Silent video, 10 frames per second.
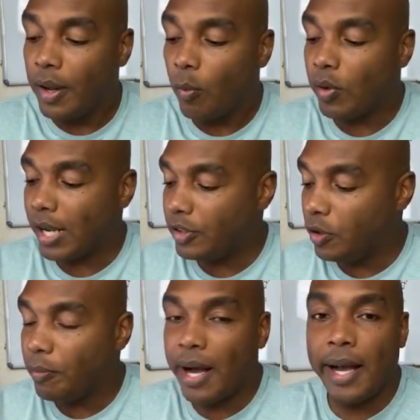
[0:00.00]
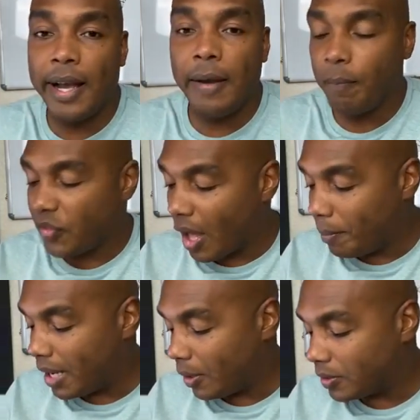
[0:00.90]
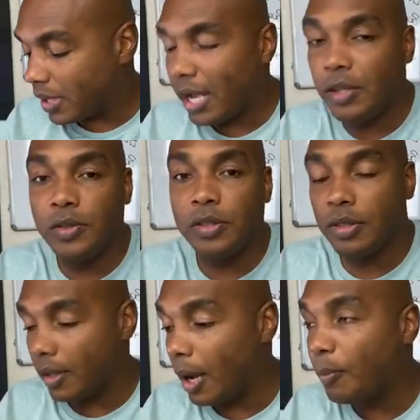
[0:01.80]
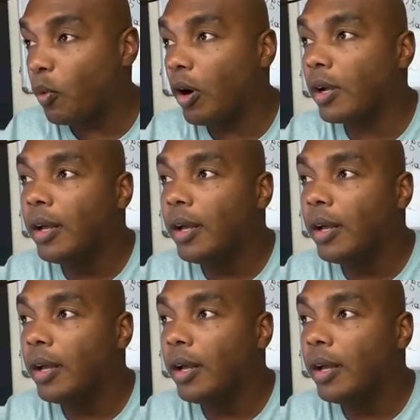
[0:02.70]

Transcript: When I do my thumbnails, I use Upwork.